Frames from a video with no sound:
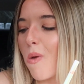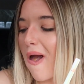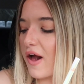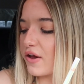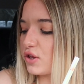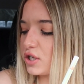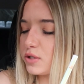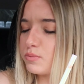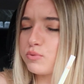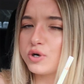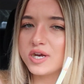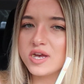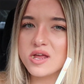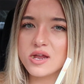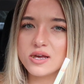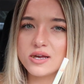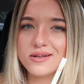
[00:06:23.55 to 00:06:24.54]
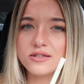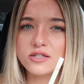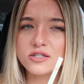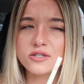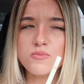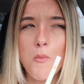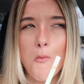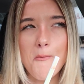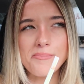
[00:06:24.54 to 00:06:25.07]
at this point
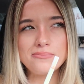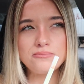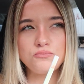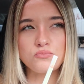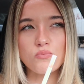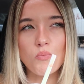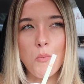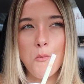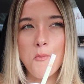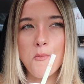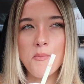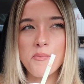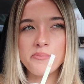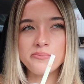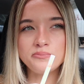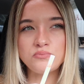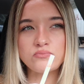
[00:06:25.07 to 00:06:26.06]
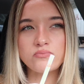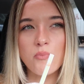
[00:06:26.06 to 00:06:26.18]
it's a